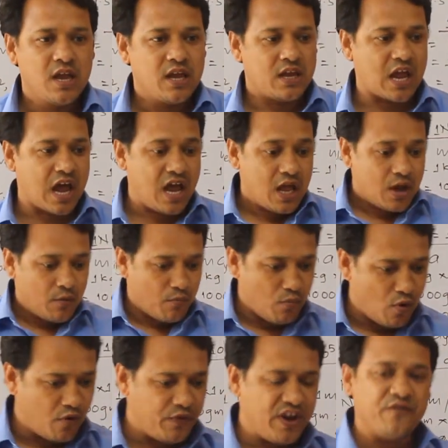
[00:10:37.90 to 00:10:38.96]
Yeah,
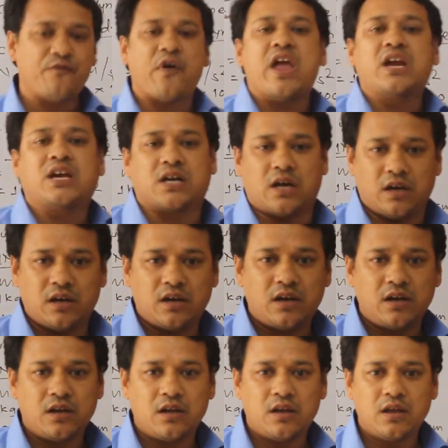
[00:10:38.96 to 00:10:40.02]
moving vehicle.
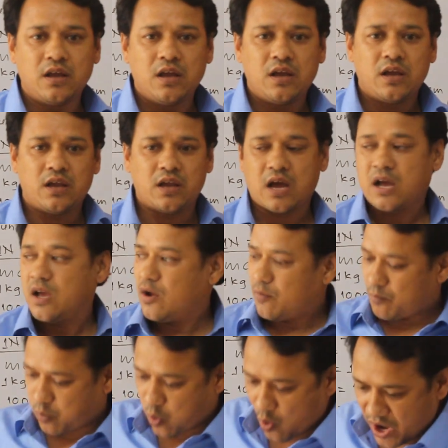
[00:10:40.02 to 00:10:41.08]
yeah,
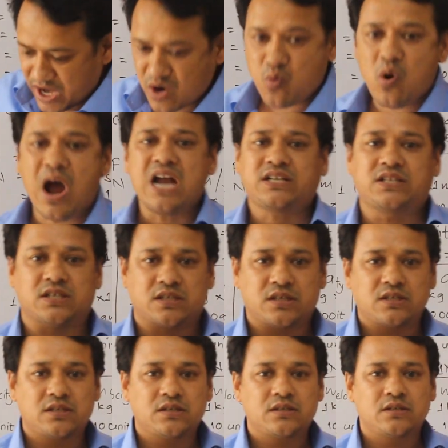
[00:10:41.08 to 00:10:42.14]
flowing water
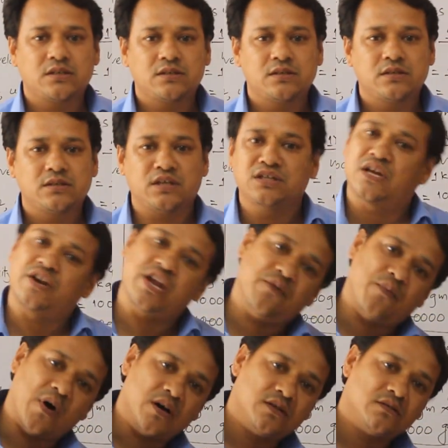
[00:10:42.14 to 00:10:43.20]
in the
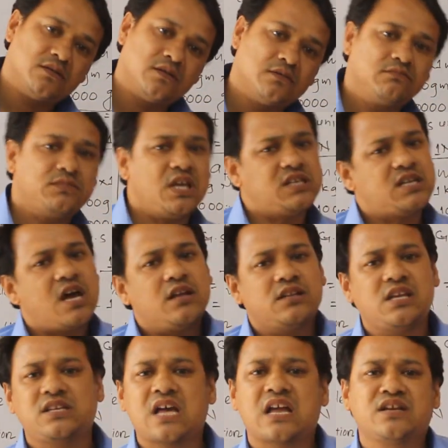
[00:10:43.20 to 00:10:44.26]
river. These
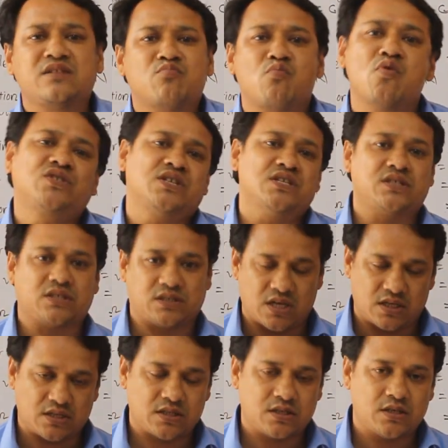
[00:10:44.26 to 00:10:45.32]
are in motion
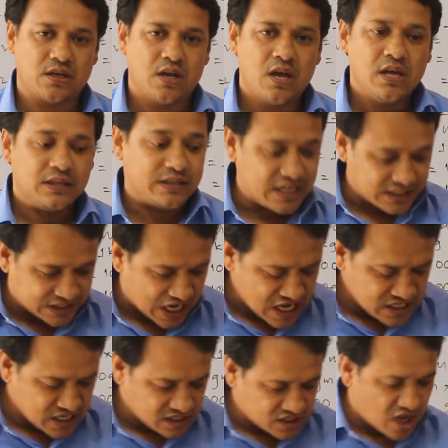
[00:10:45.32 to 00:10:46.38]
state. They
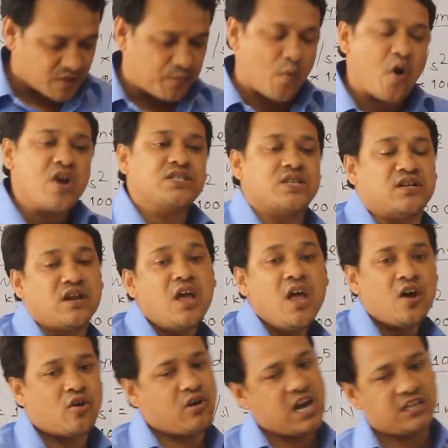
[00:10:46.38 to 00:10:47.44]
changes their position
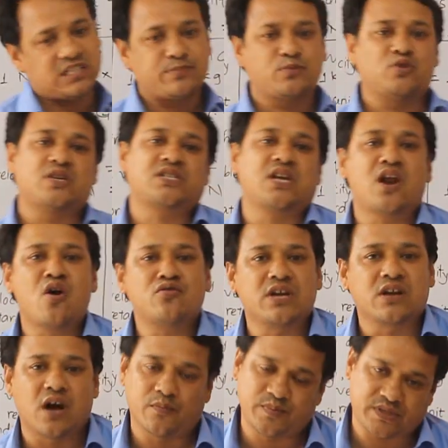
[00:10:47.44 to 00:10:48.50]
relative to the
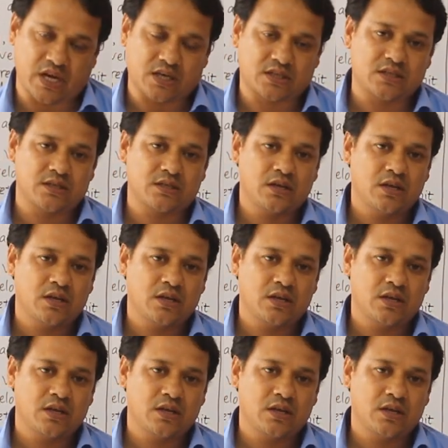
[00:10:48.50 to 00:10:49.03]
surrounding object.